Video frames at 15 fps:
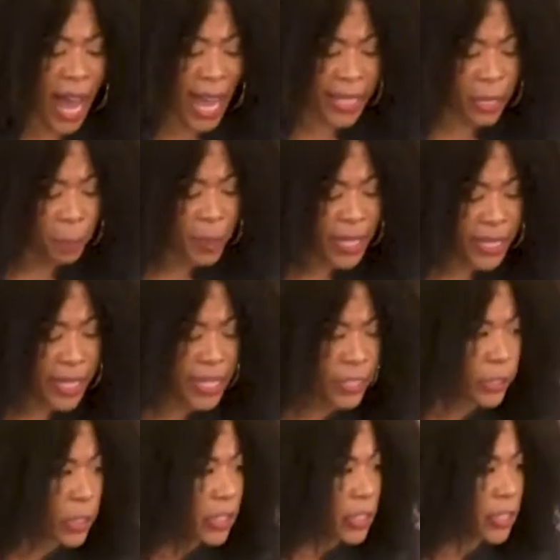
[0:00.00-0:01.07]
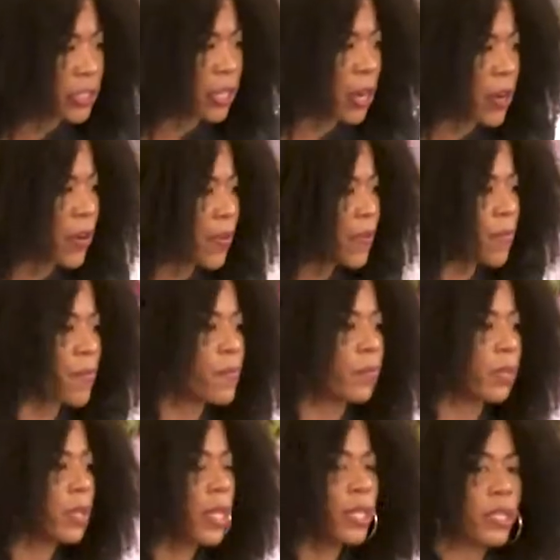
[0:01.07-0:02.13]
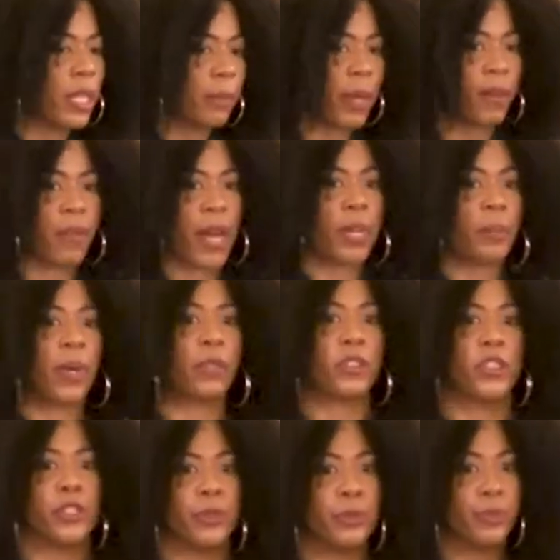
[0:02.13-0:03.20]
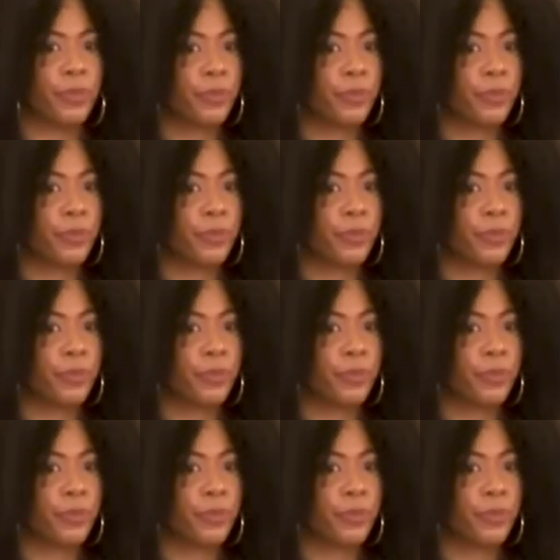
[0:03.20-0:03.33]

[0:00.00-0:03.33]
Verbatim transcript: I can begin to discern. Mm -mm, something ain't right about you.